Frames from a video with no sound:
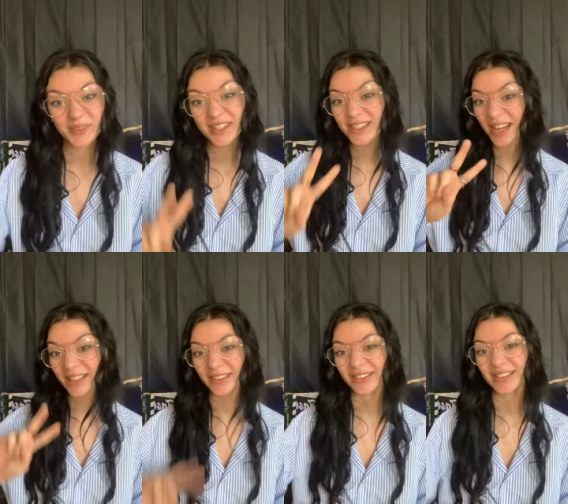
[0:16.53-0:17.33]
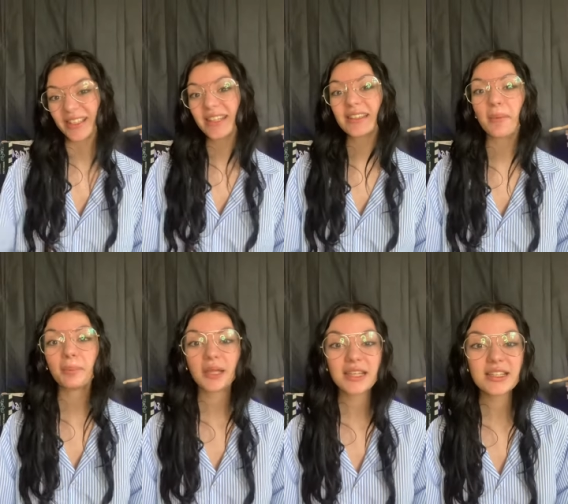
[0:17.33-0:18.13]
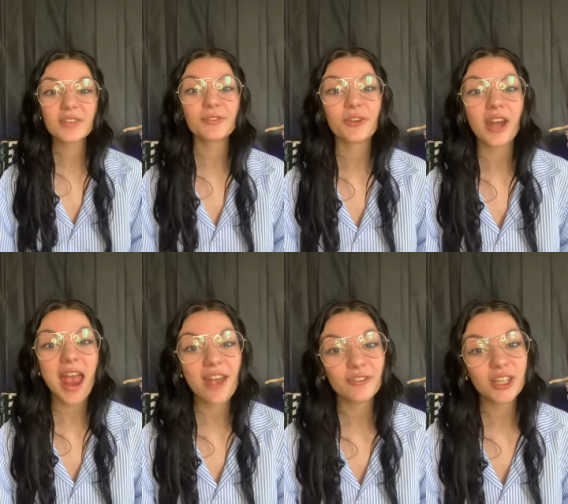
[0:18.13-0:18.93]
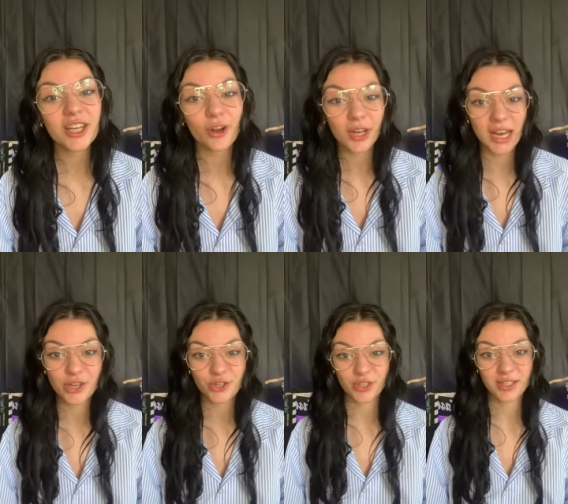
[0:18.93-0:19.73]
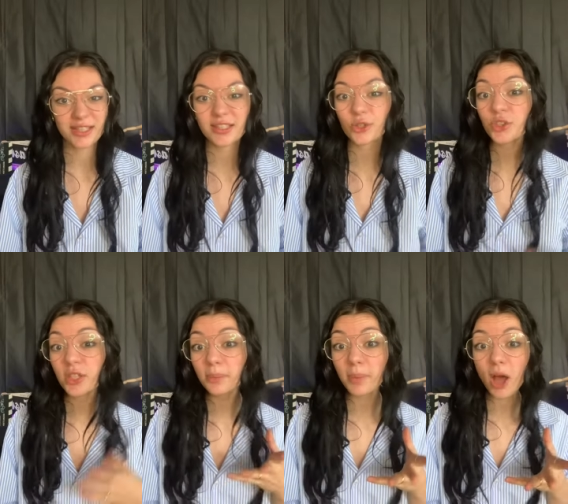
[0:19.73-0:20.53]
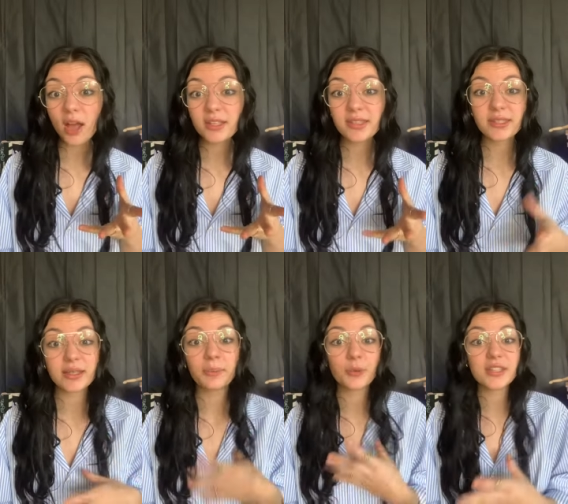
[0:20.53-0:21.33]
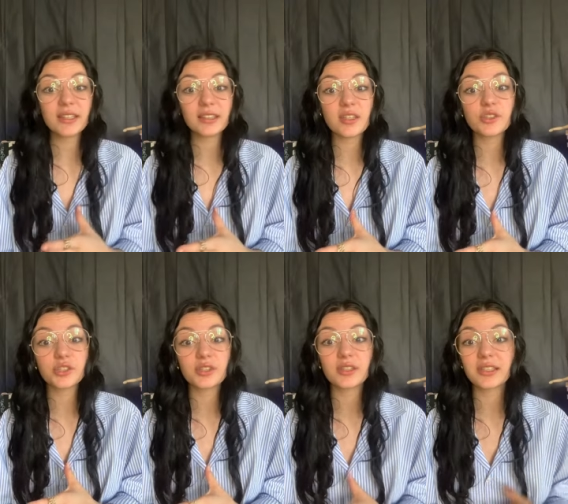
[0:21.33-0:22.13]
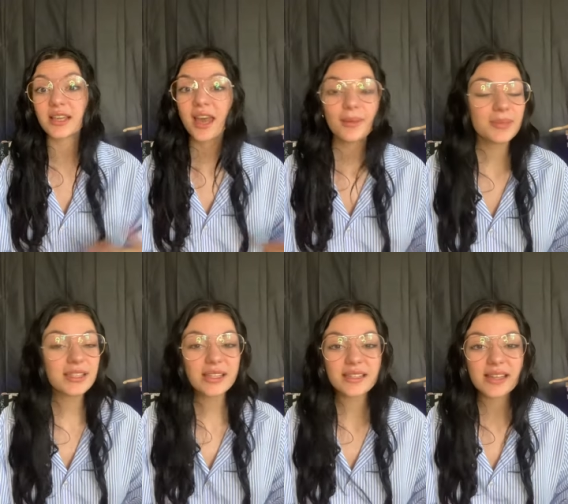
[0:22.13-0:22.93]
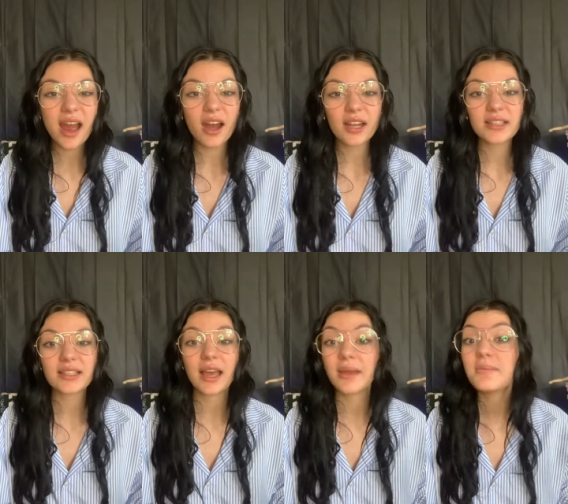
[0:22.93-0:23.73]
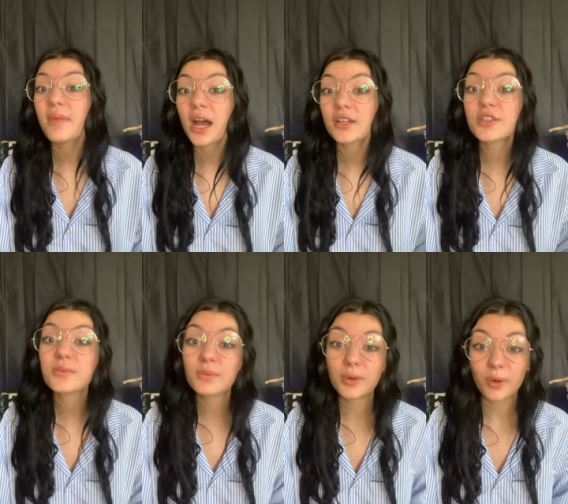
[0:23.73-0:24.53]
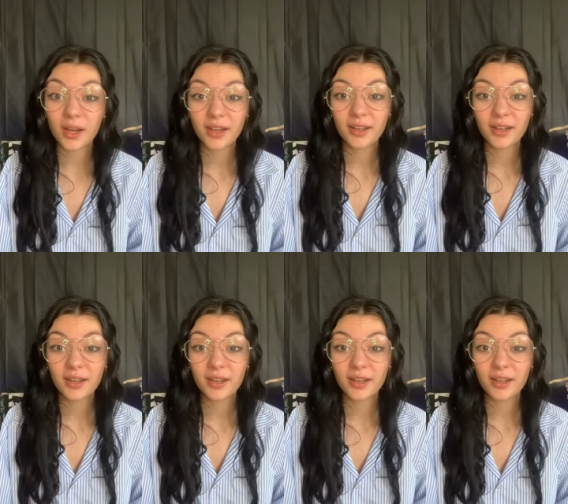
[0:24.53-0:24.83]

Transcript: Second, templates for every occasion, social posts, presentations, business cards, and much more.